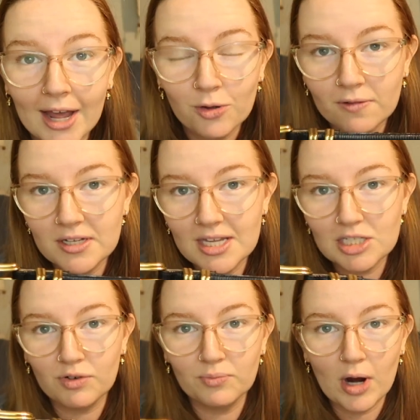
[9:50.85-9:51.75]
I thrifted this
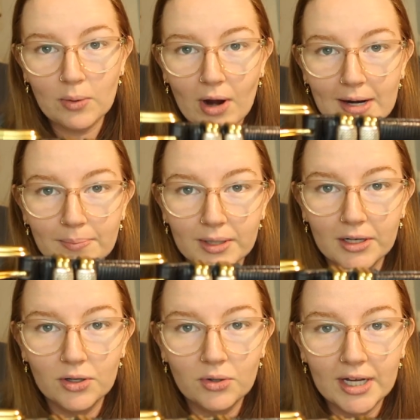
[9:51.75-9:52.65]
from Red, White, and
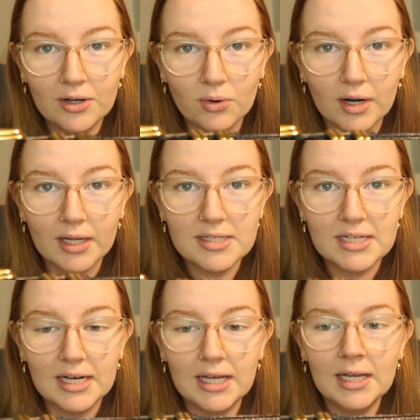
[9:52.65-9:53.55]
Blue in Oregon
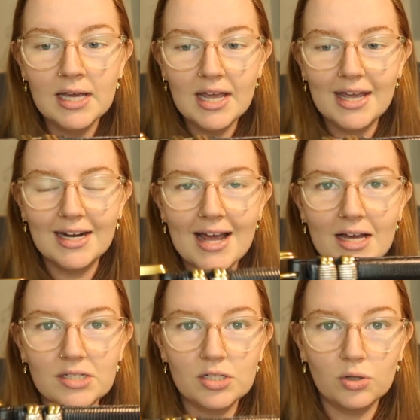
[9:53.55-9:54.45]
City, and it
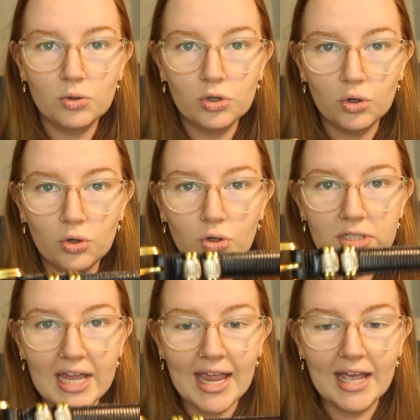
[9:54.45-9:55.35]
has
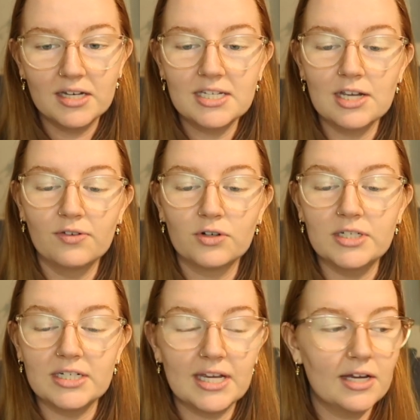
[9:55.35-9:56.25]
gold and silver
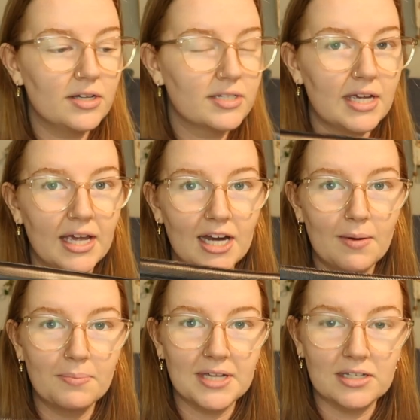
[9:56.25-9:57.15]
details and
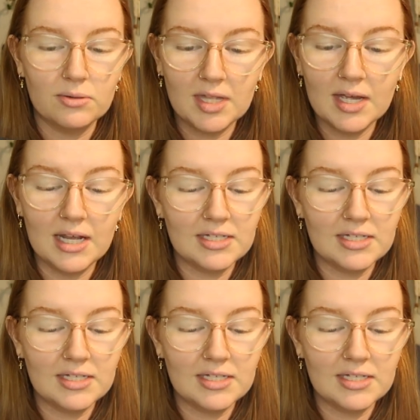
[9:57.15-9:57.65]
I'm obsessed with it.